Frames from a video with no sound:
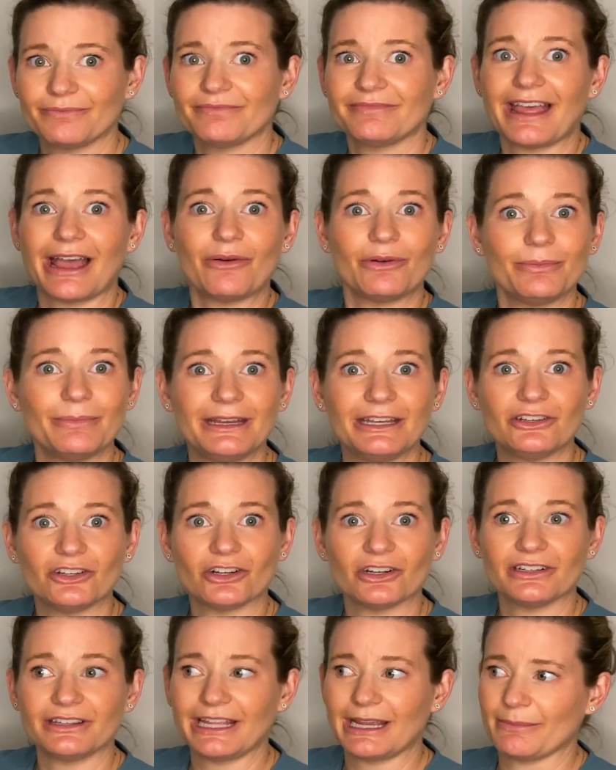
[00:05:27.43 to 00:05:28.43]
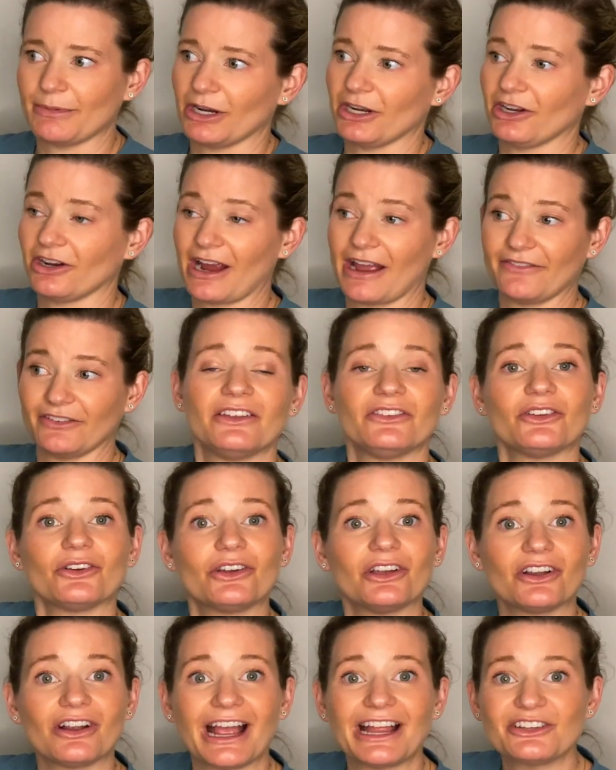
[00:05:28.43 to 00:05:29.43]
That would mean you're in labor, you're having. So
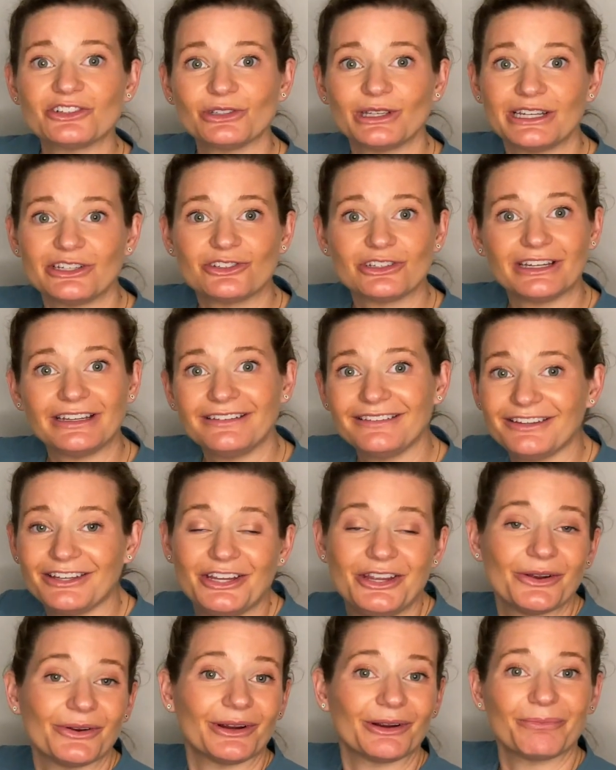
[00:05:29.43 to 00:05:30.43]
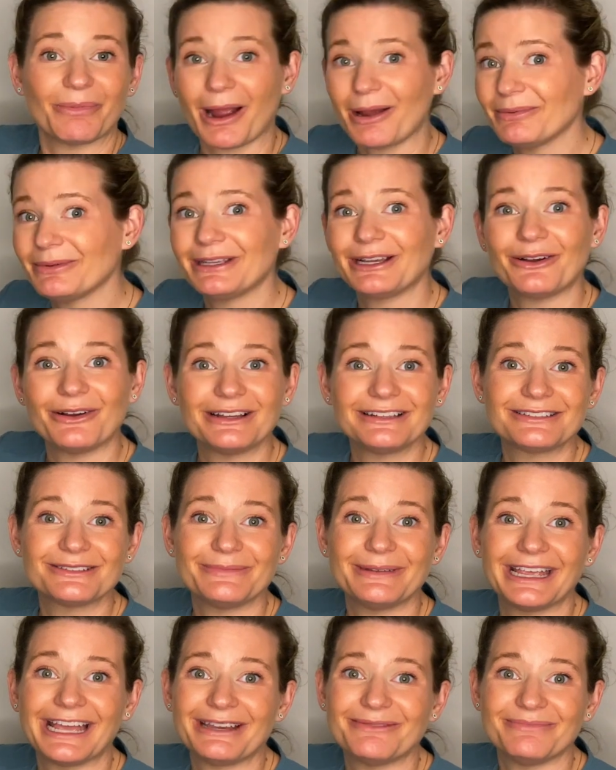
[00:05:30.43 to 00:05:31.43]
congratulations, you're probably going to
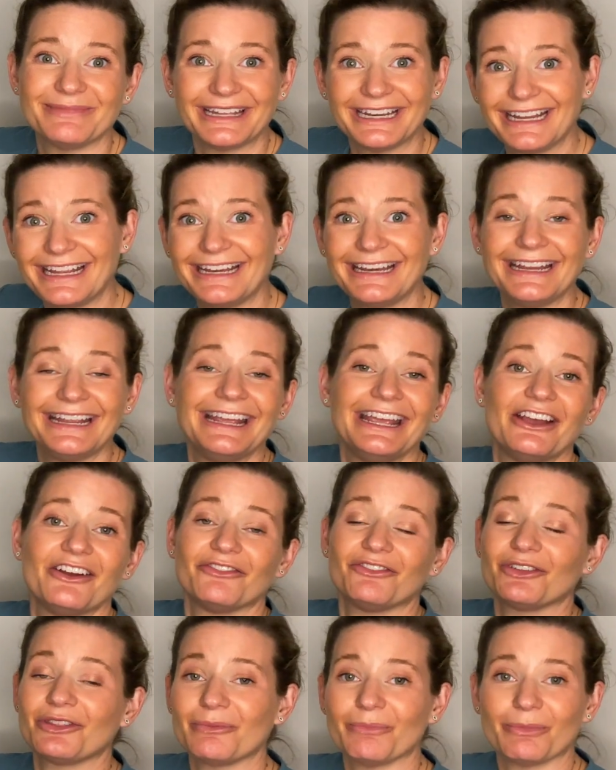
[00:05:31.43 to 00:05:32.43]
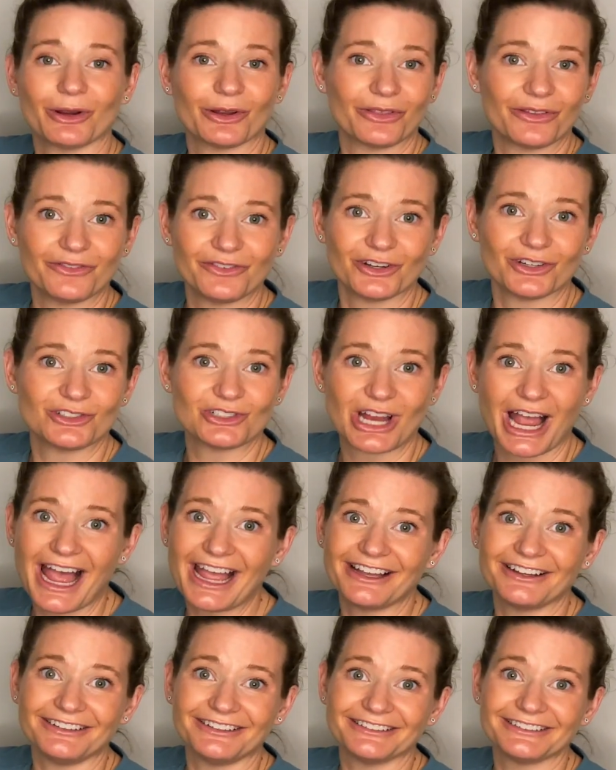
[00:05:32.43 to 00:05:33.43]
be admitted for the birth of your
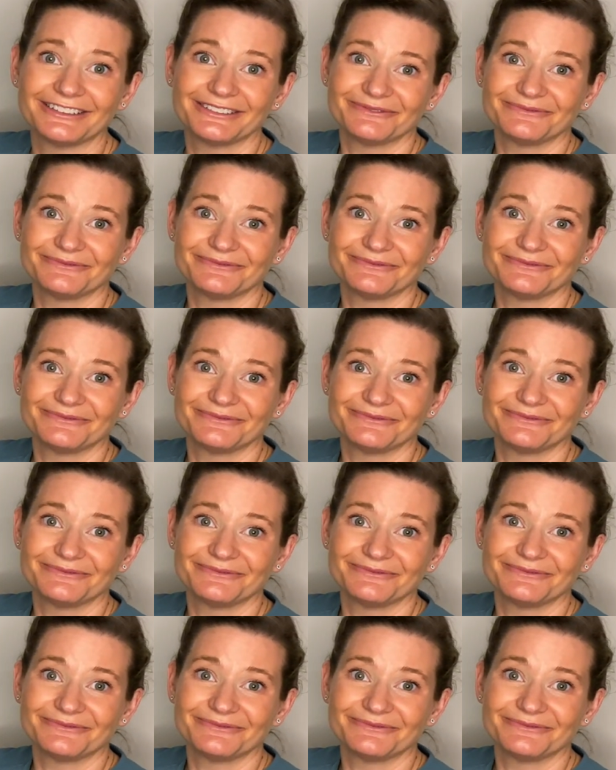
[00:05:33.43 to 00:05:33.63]
child.